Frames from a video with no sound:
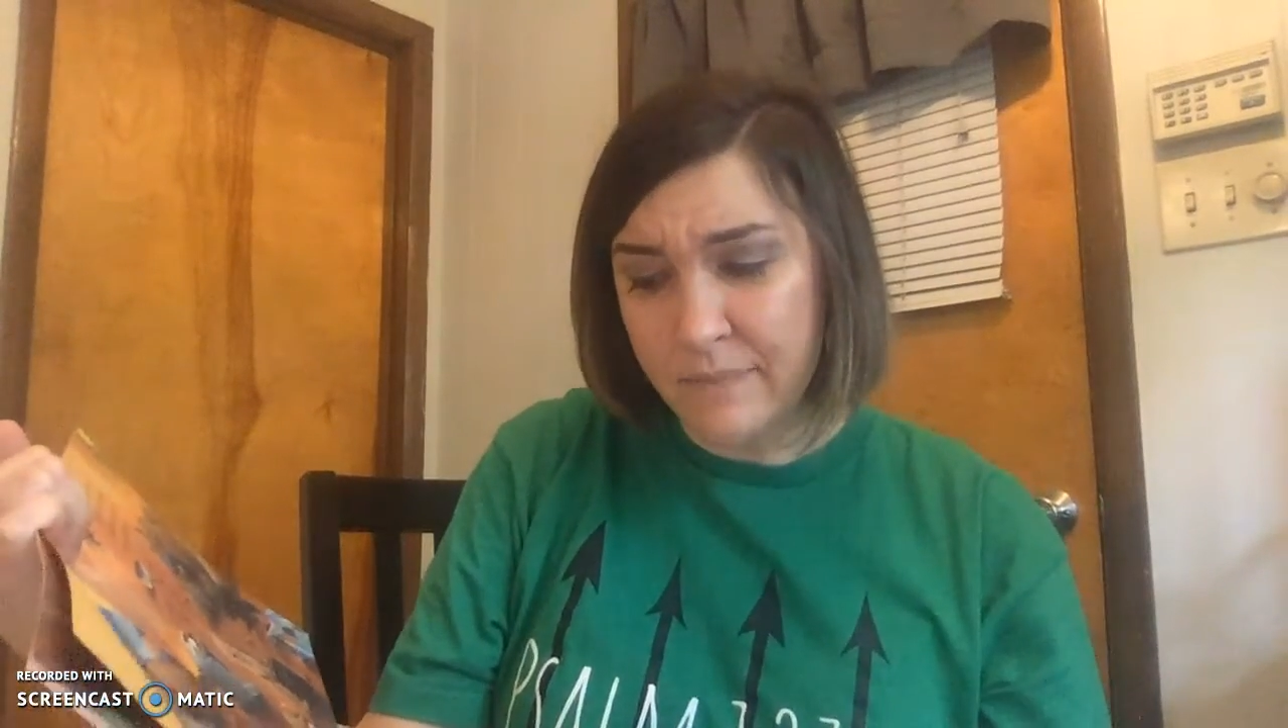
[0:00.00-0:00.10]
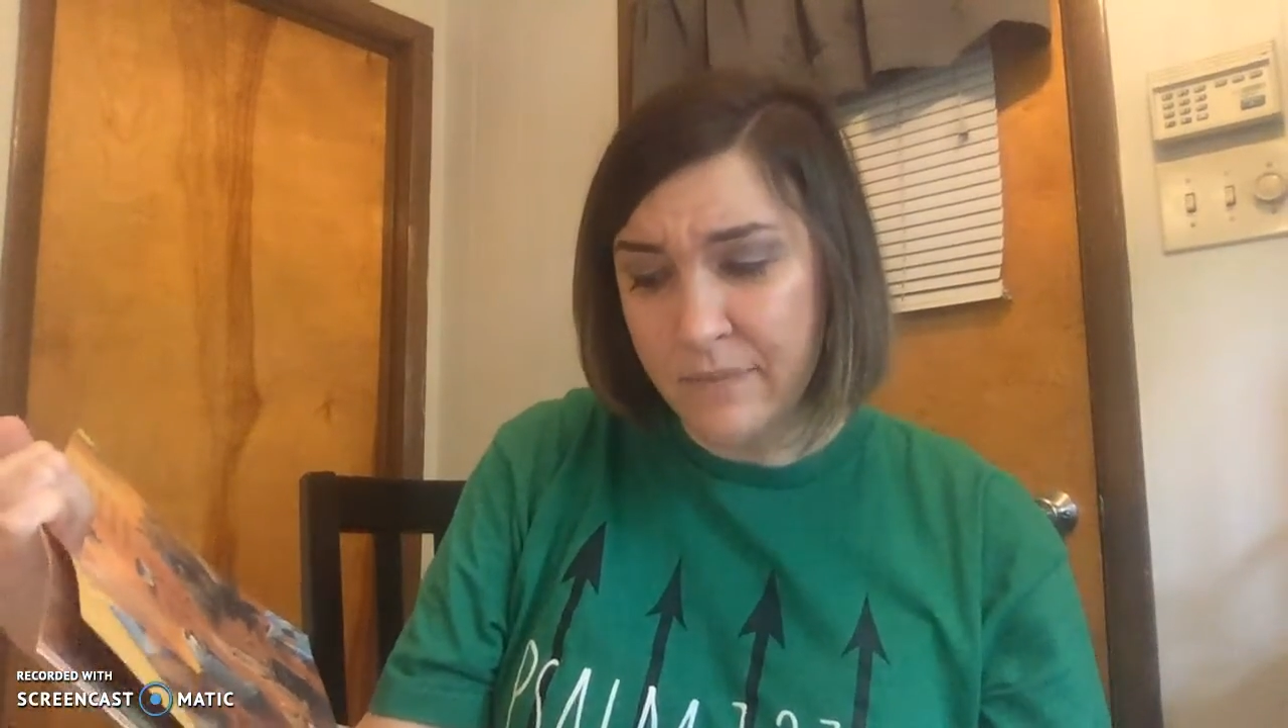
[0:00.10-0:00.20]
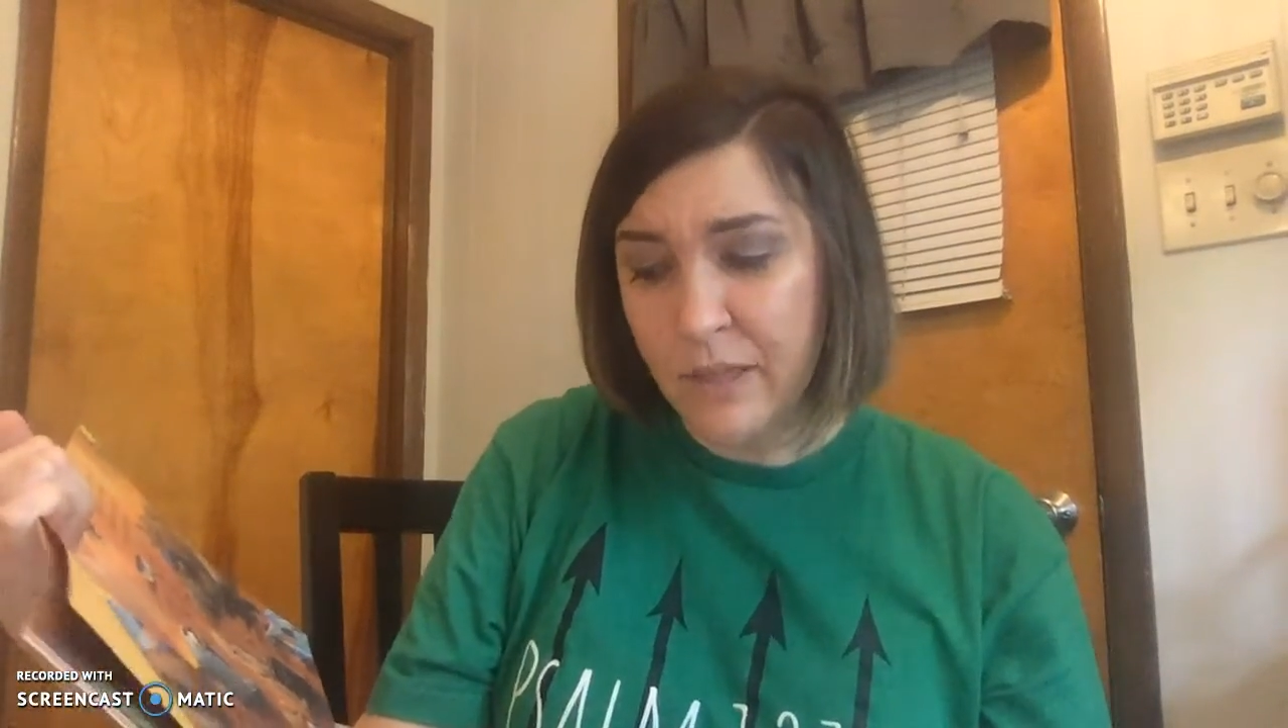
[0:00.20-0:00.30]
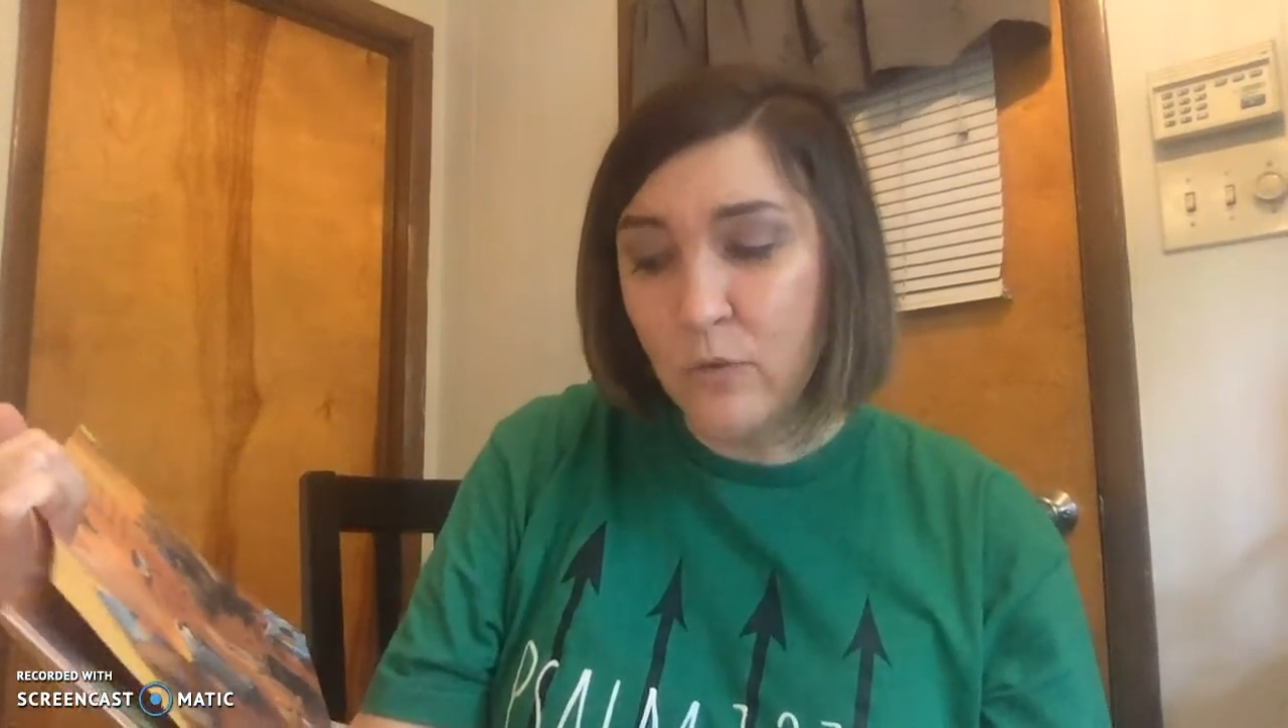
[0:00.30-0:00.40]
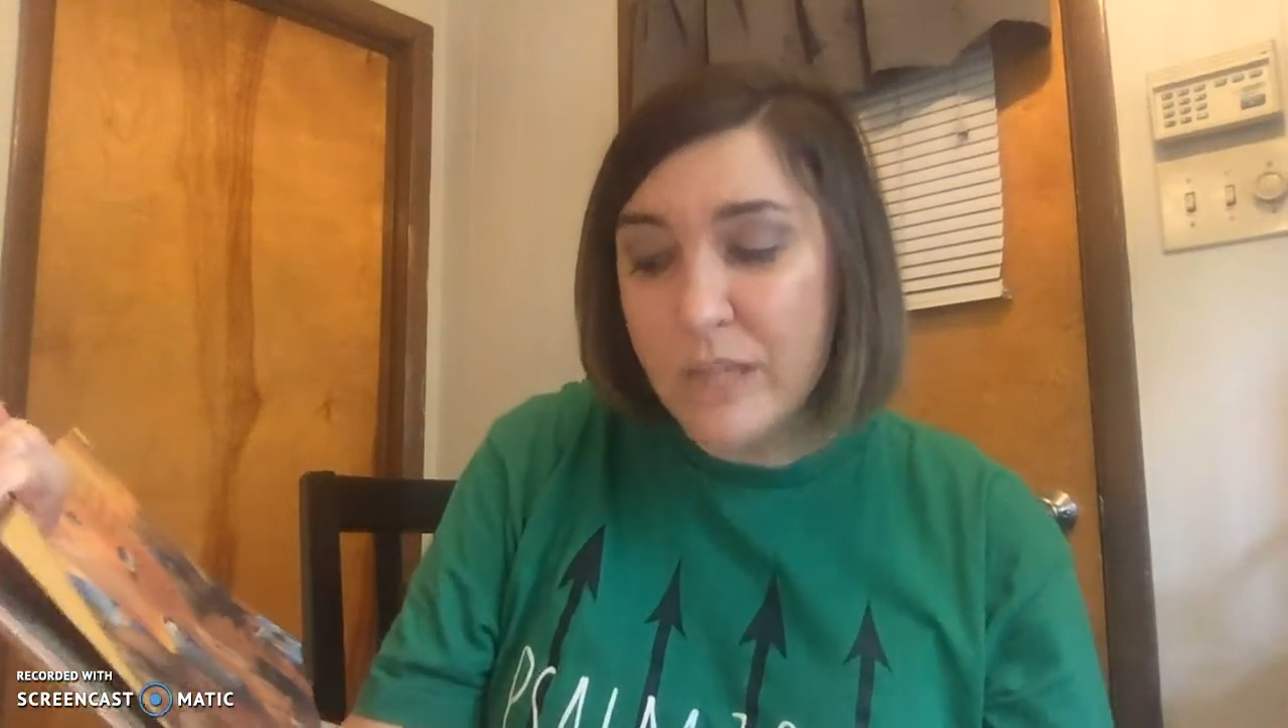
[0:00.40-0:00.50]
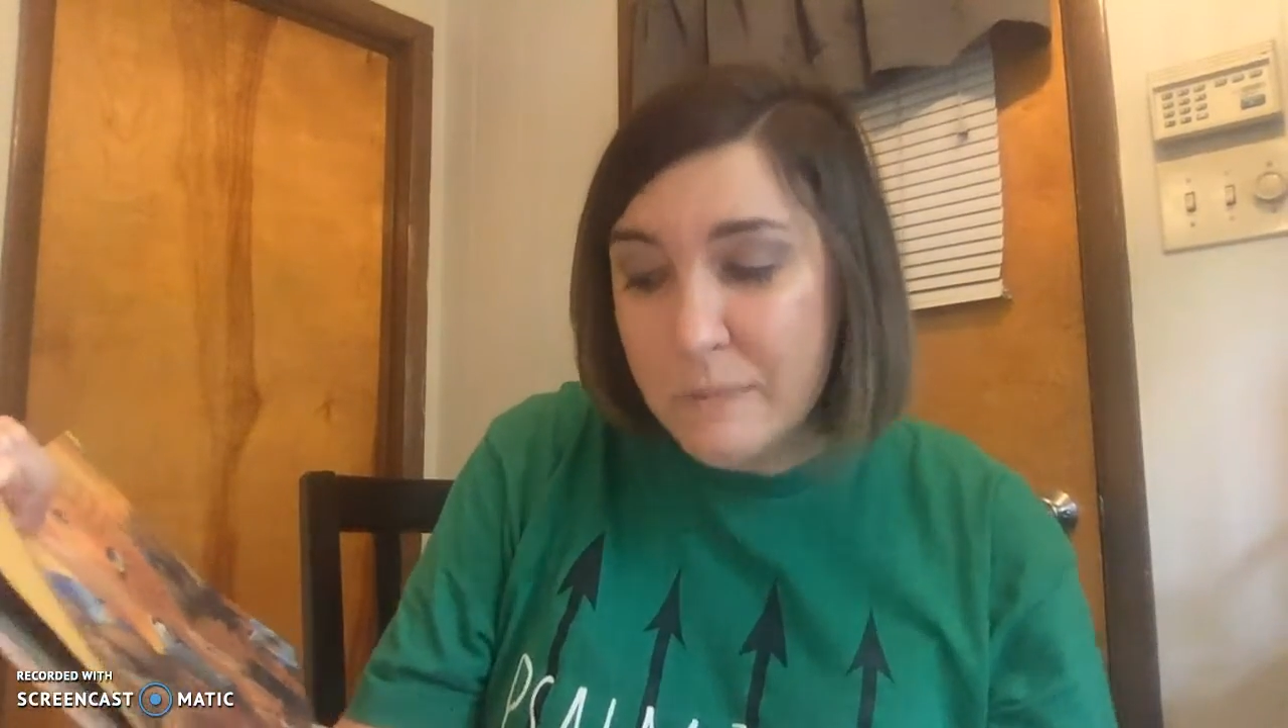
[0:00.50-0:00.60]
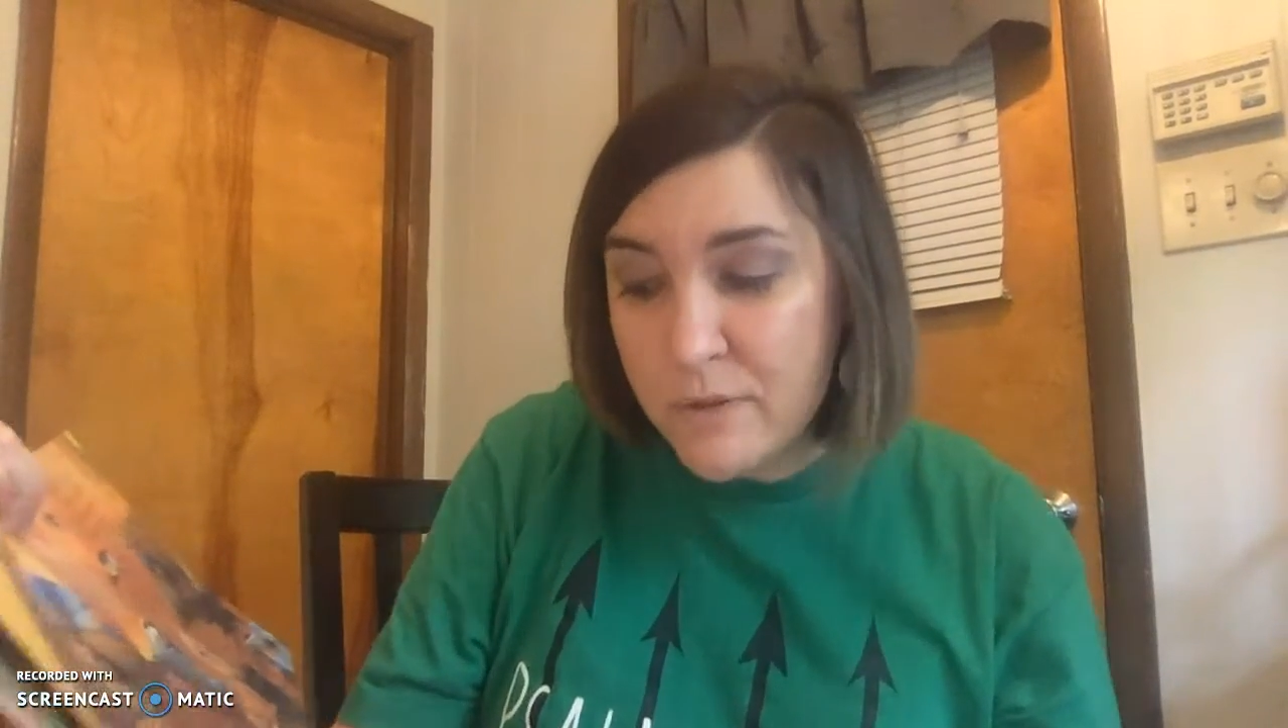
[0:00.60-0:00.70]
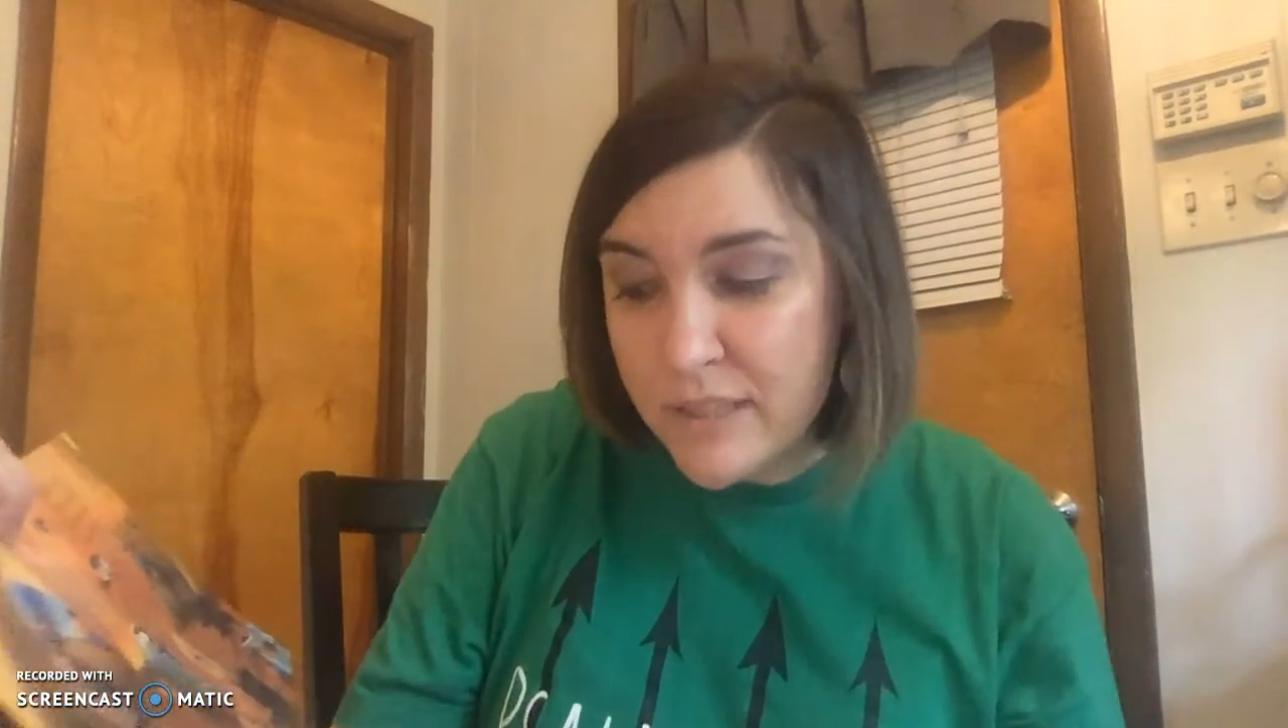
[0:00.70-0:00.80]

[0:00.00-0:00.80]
He whispers